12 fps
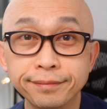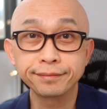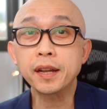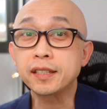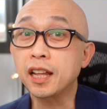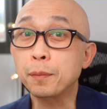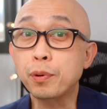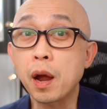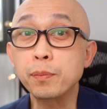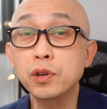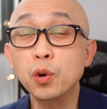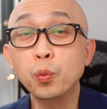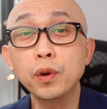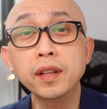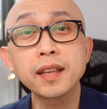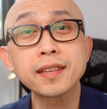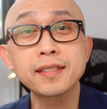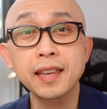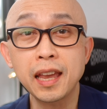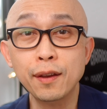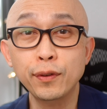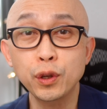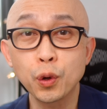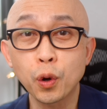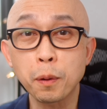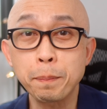A teleprompter will save your